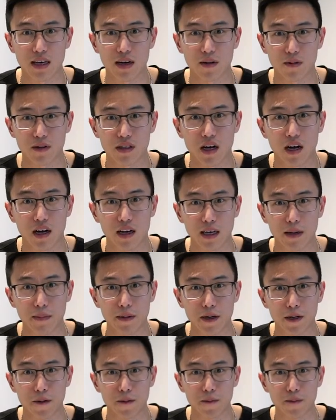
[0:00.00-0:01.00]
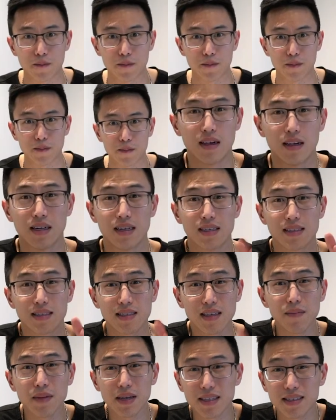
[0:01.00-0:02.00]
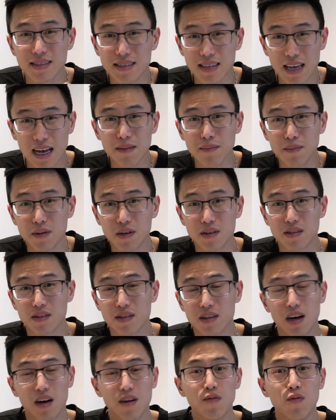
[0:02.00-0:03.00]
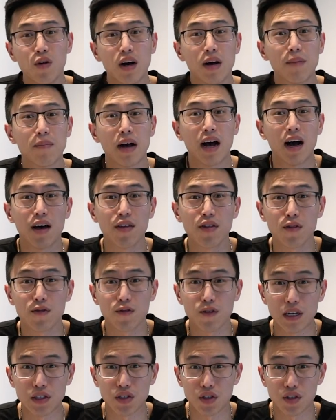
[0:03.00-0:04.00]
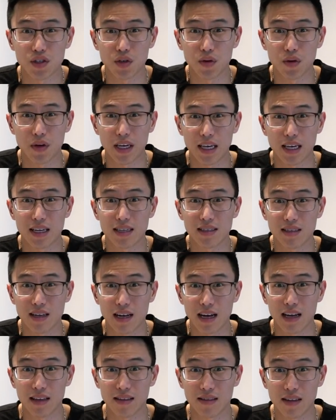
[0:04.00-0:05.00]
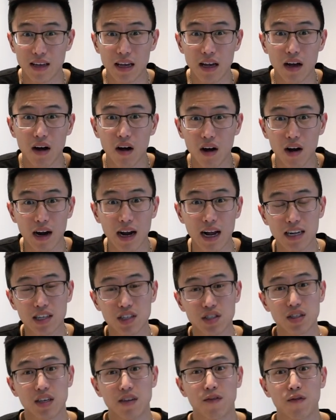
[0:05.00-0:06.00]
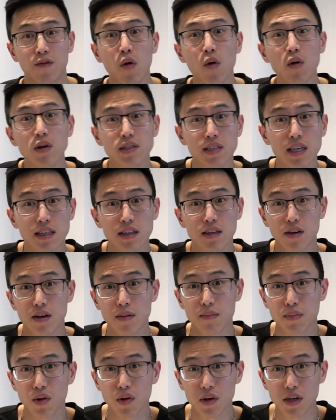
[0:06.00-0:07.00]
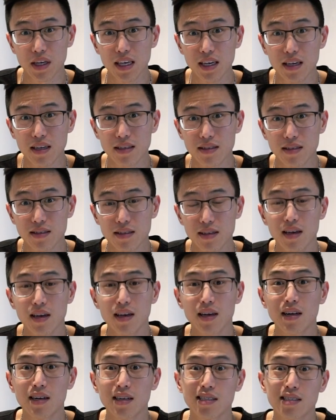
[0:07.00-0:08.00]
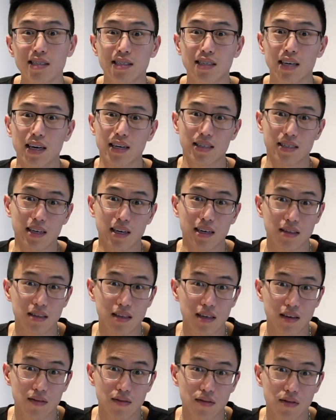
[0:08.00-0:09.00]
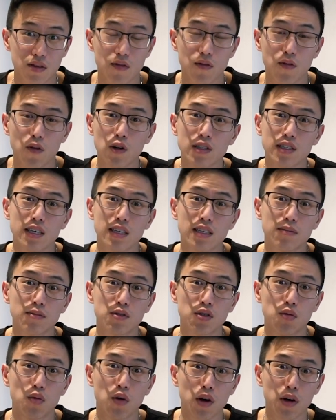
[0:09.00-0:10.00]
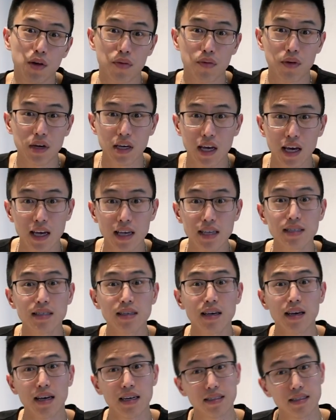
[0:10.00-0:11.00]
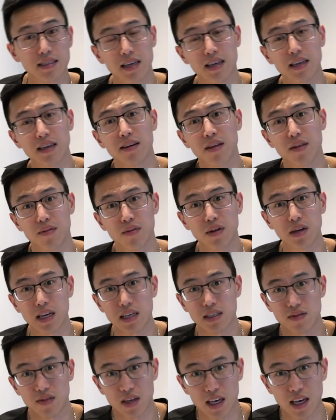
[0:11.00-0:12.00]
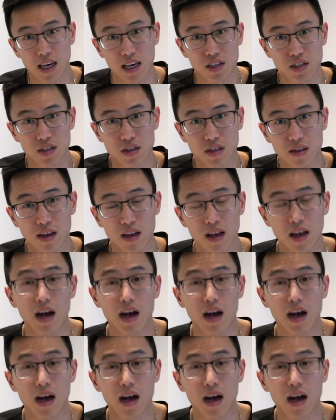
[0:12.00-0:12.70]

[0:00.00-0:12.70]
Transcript: that we're talking about. Some examples of what my other friends are doing is that they are actually forcing their employees to take sick leave. They're forcing them to work 3 days and take 3 days vacation.